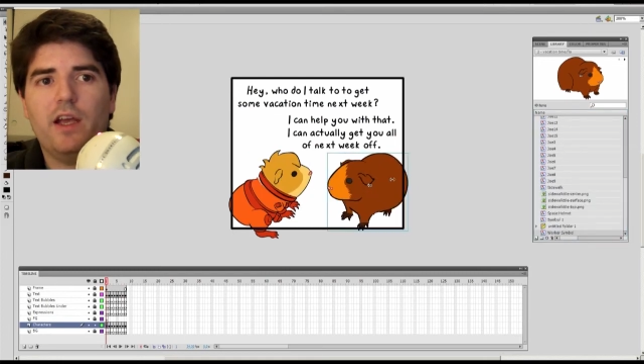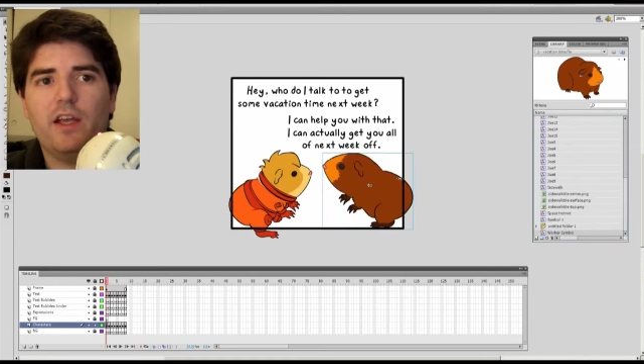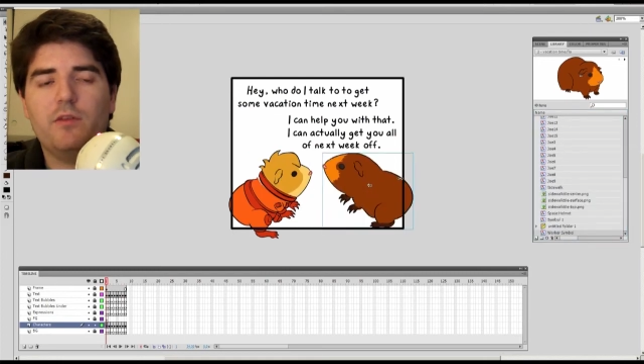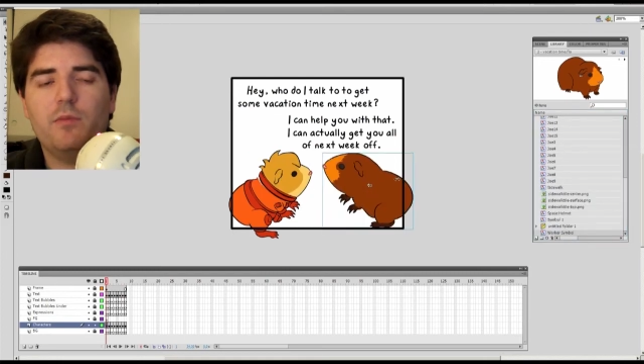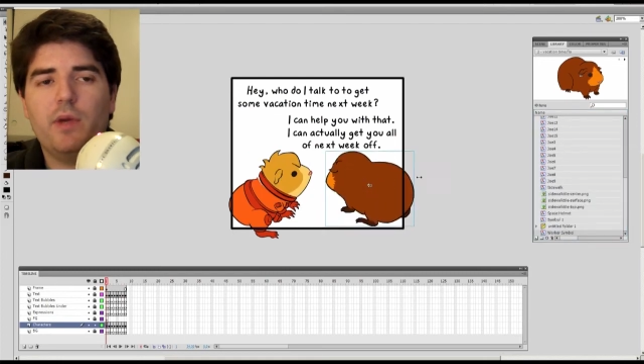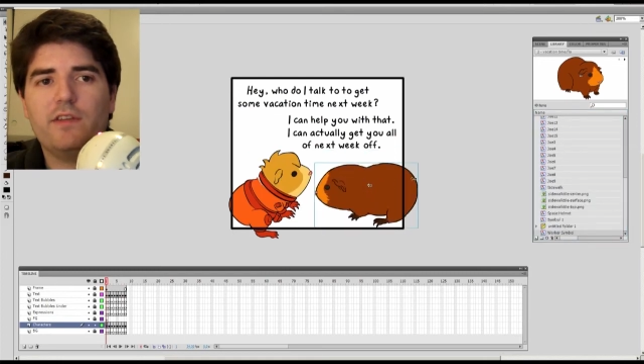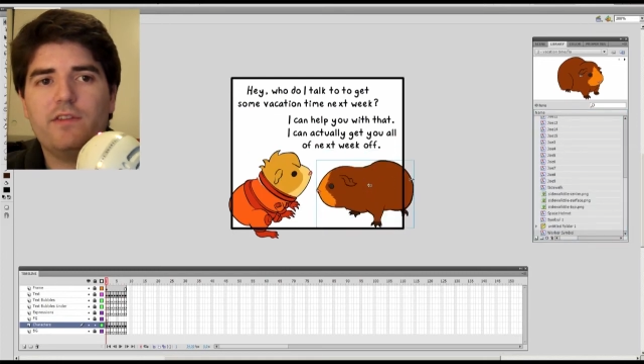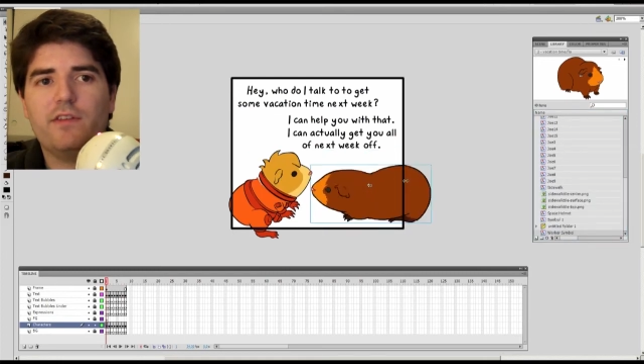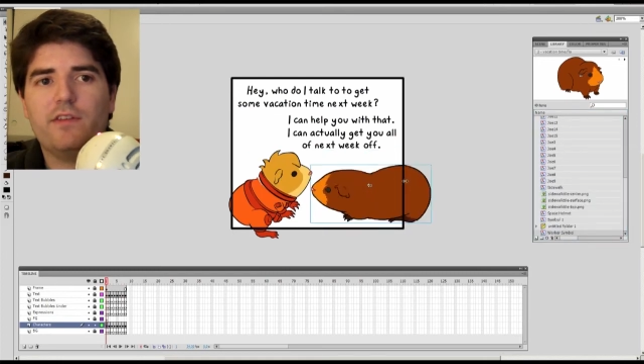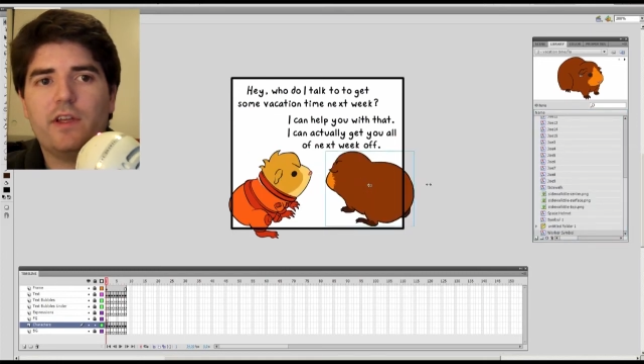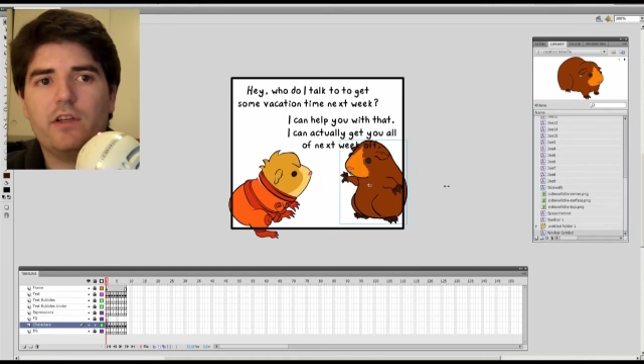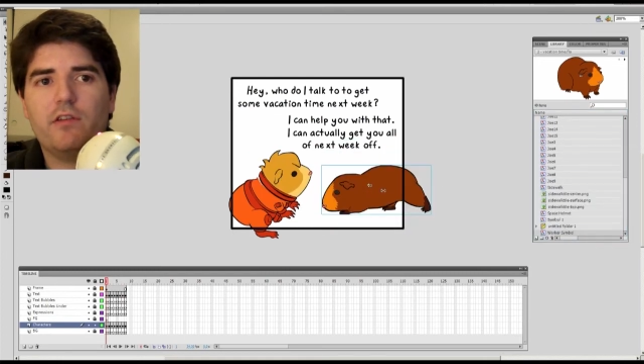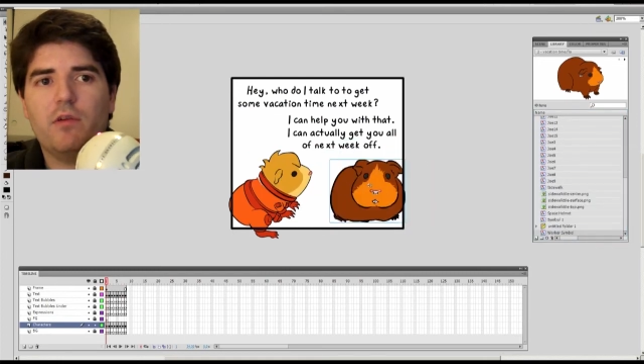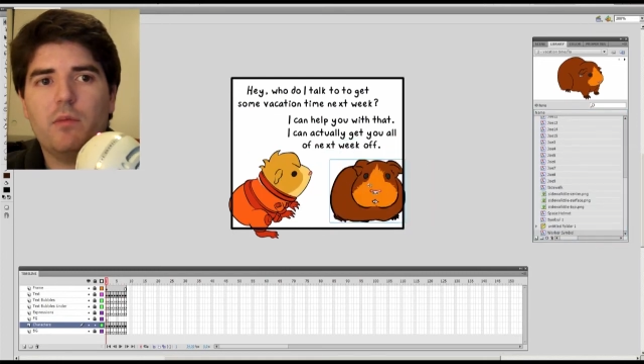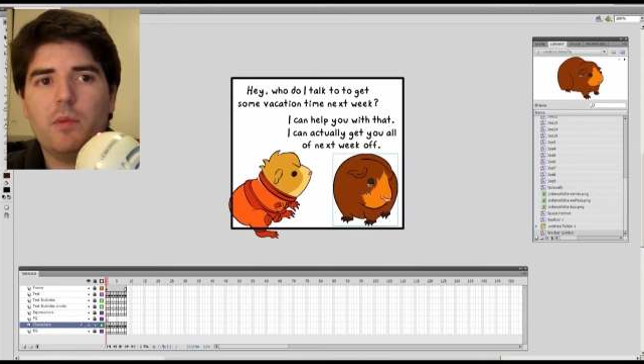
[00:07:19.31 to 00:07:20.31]
as best as I
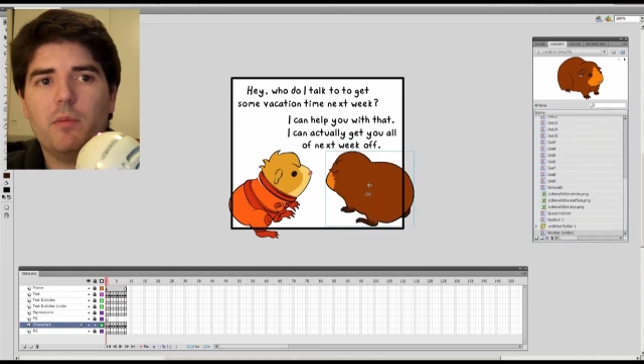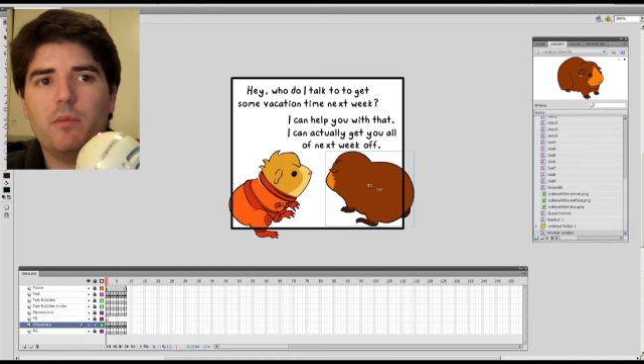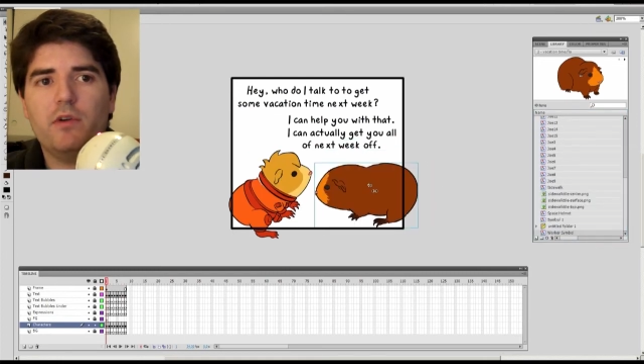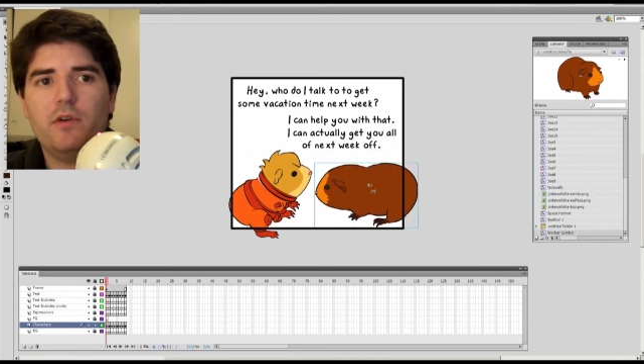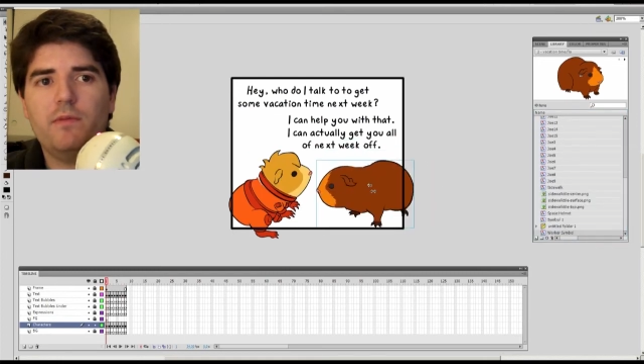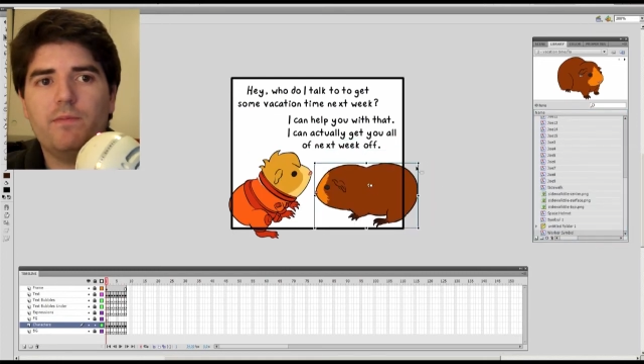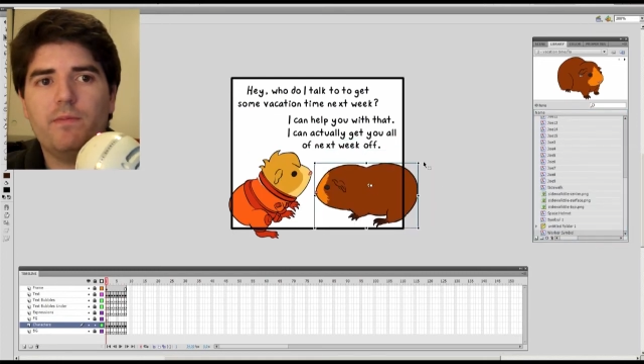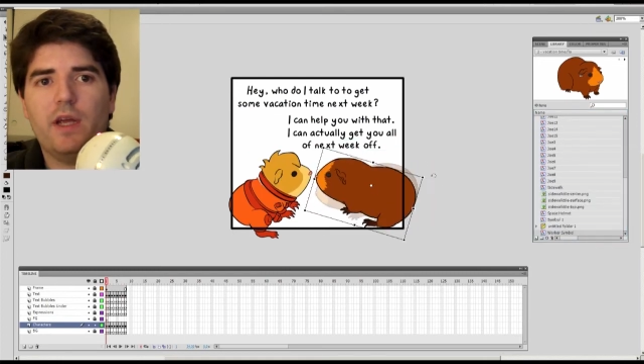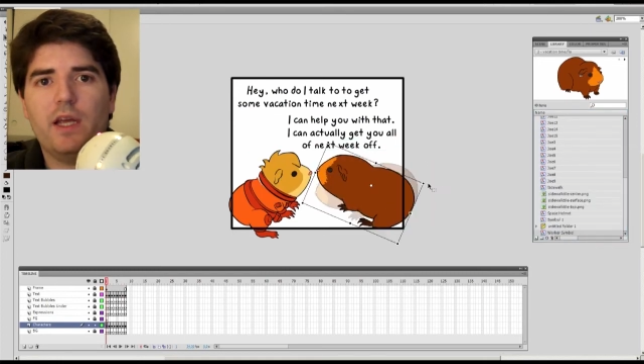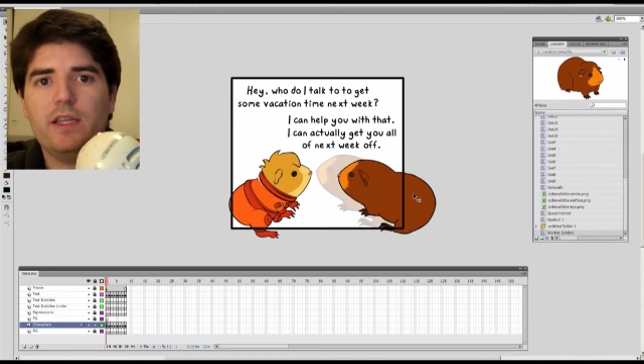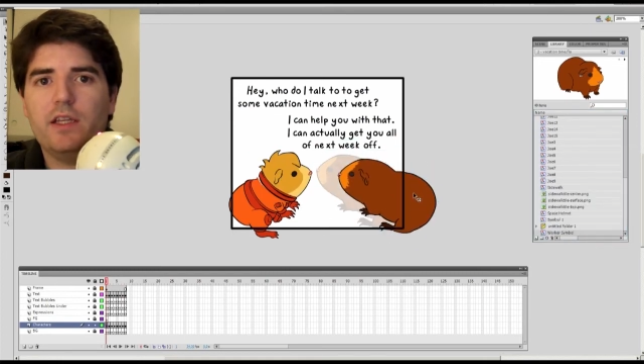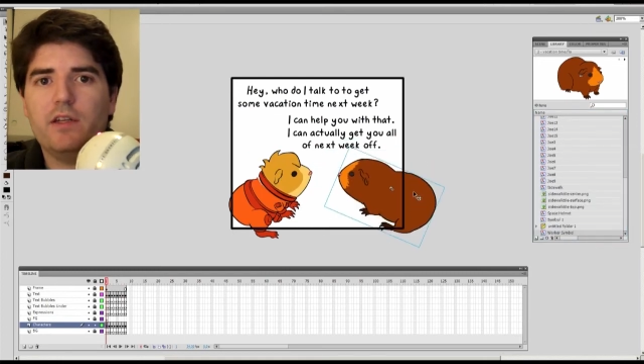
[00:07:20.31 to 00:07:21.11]
could remember, and